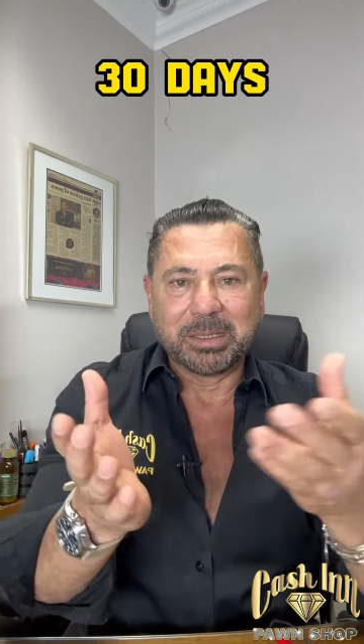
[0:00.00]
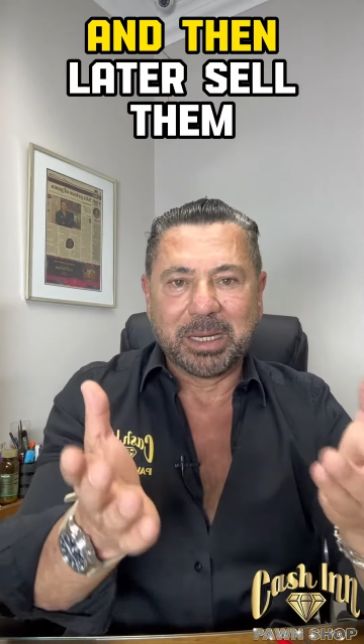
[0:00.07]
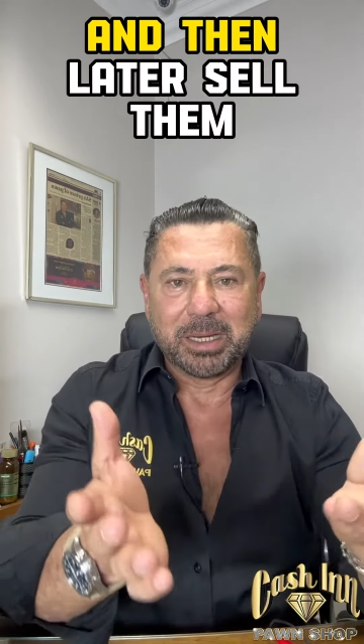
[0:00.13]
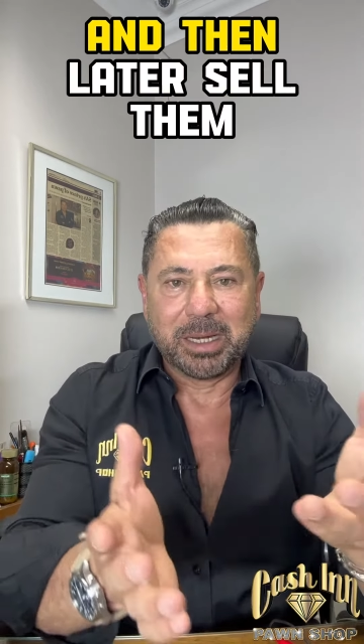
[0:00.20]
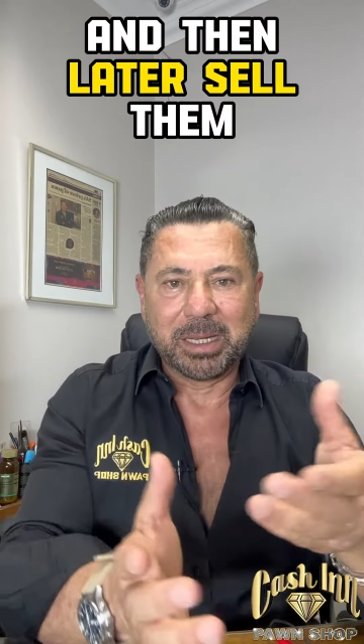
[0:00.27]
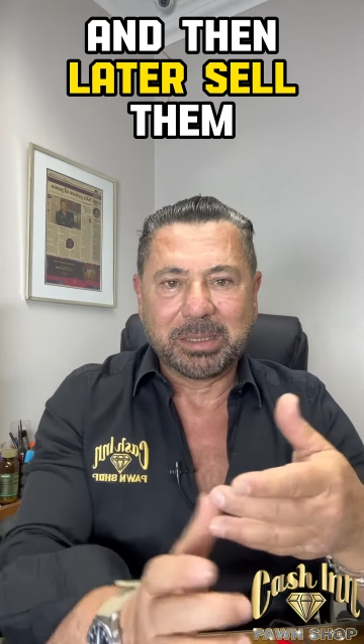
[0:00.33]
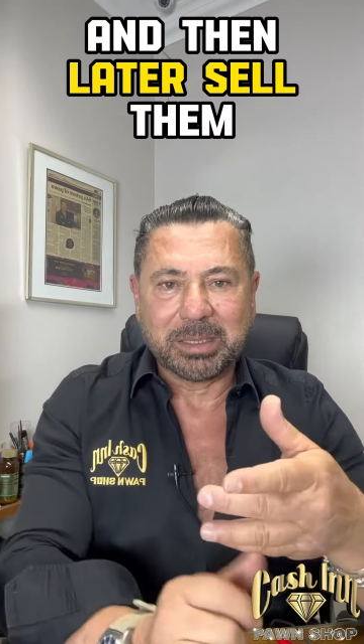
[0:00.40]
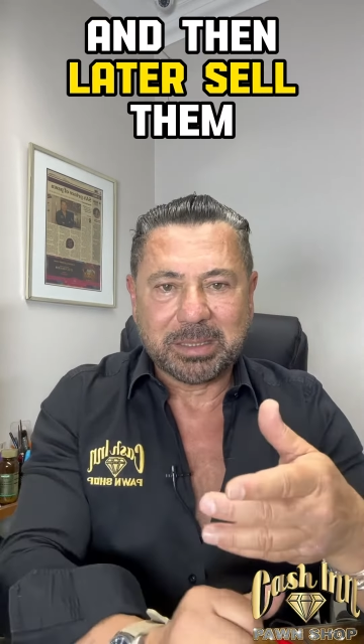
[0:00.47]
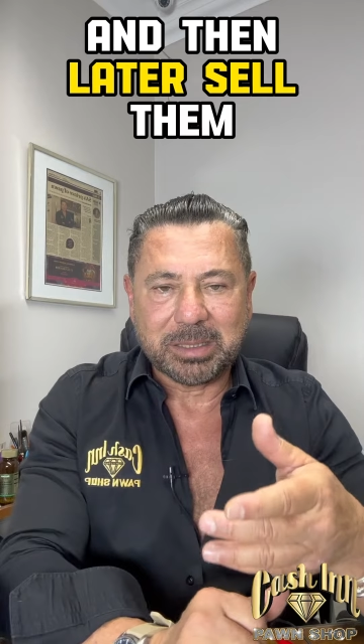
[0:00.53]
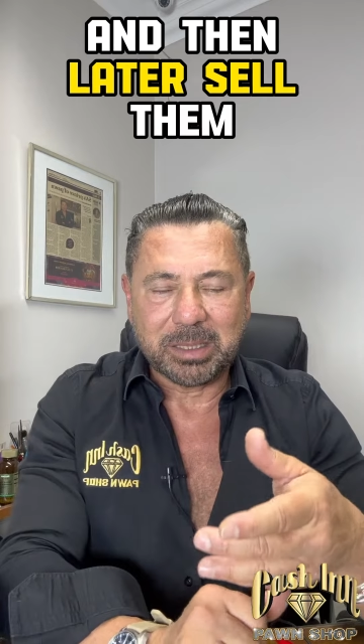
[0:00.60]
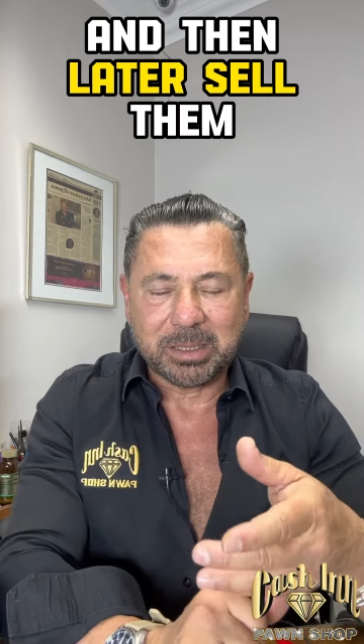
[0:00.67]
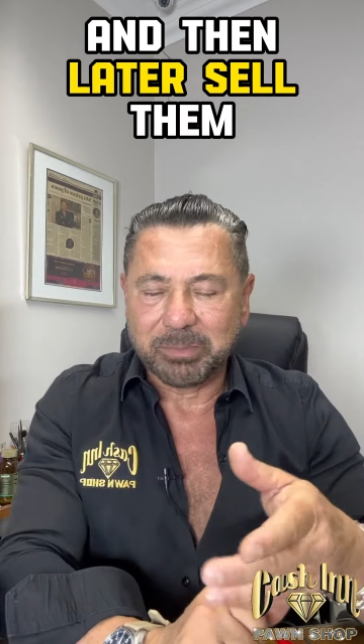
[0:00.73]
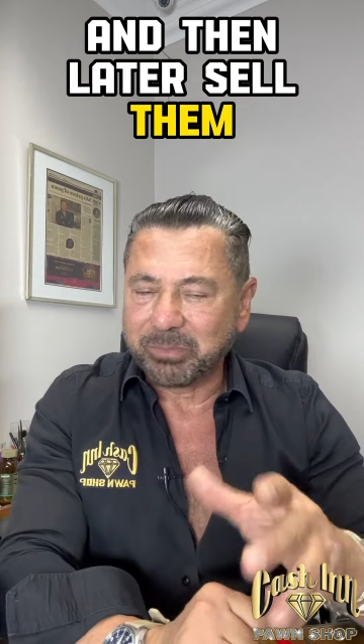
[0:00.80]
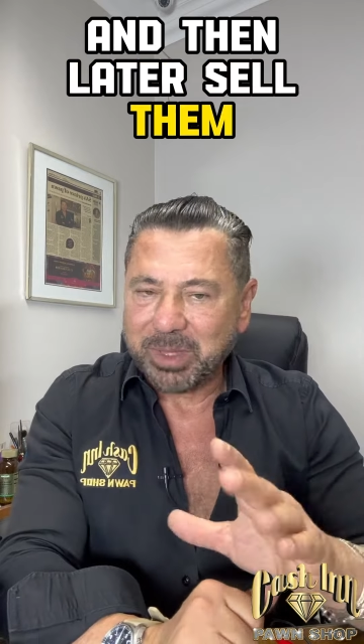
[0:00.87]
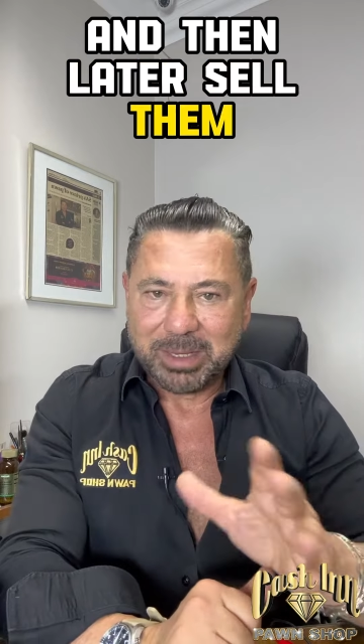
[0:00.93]
then later sell
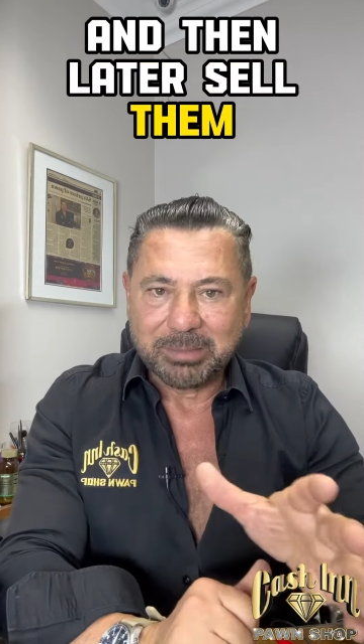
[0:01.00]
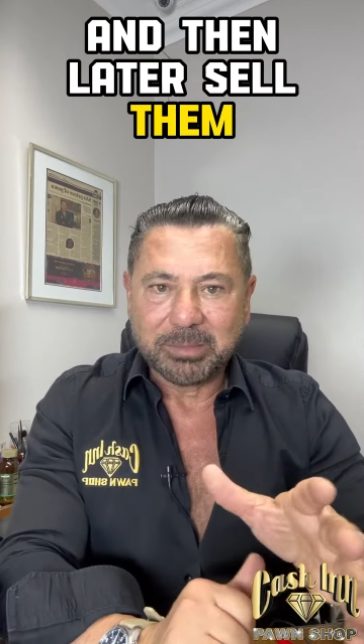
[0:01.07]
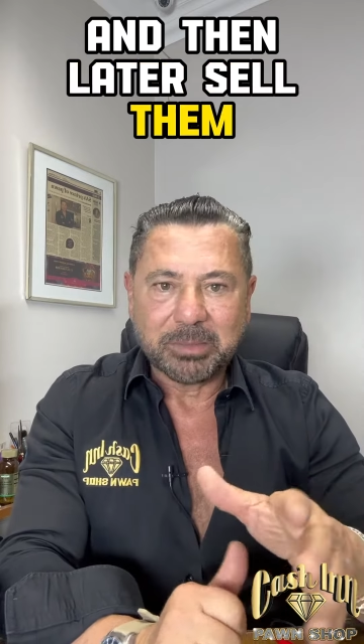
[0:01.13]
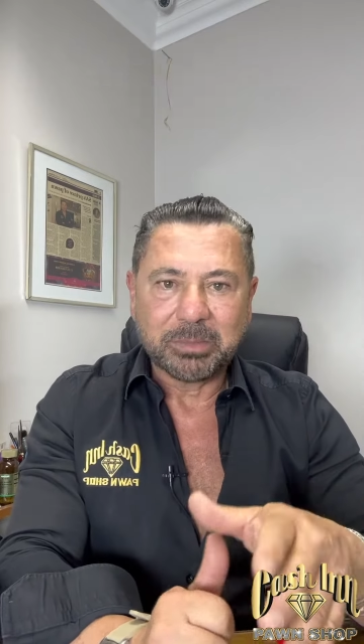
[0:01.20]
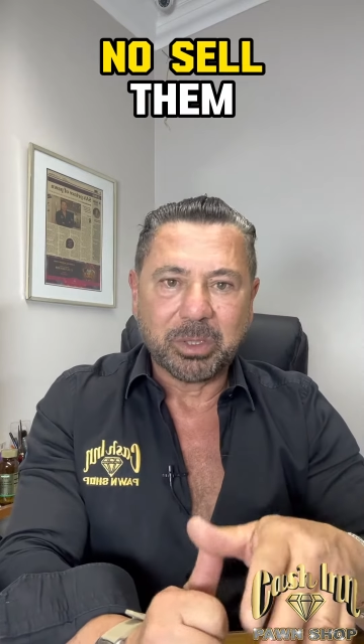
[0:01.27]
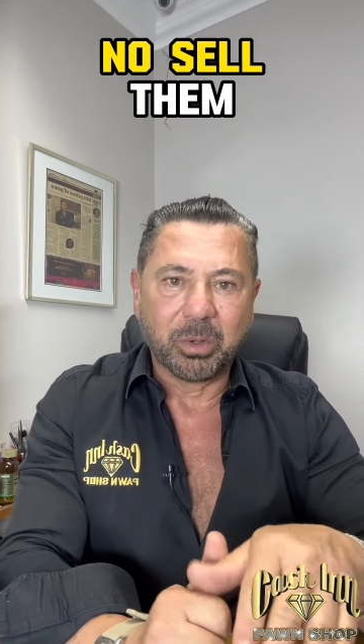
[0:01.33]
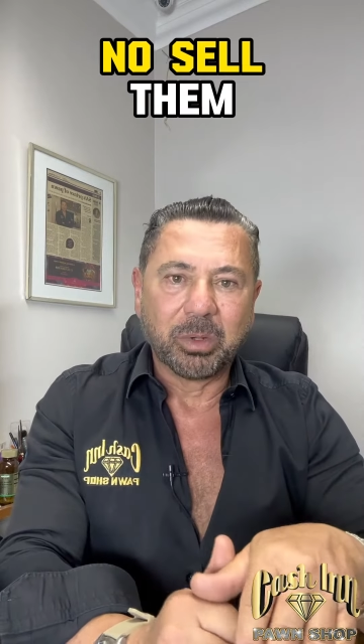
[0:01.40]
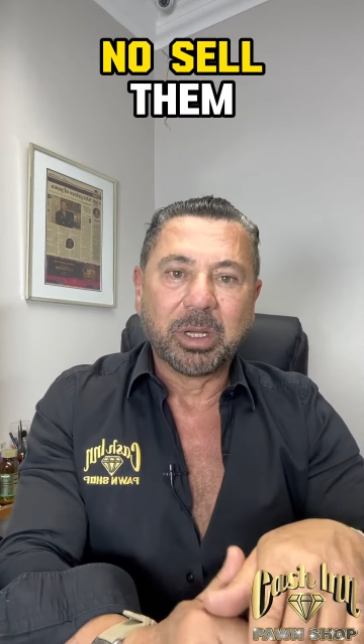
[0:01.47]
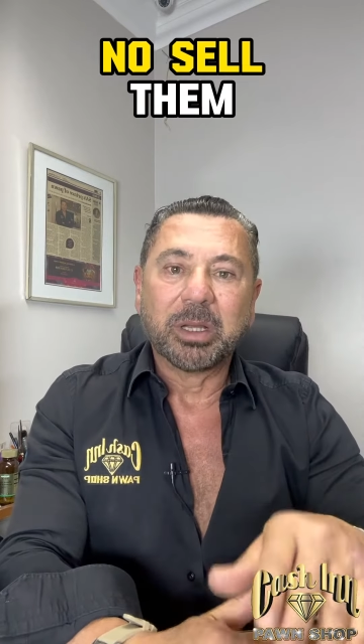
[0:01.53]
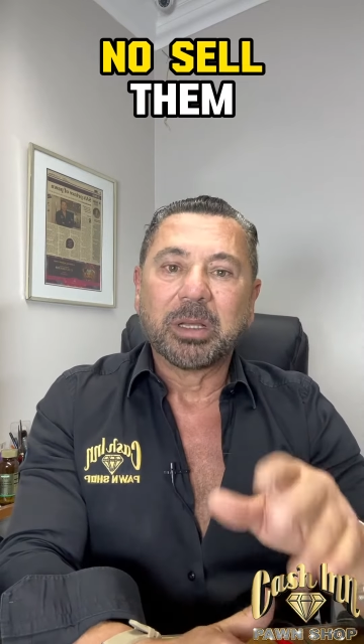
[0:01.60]
them. No.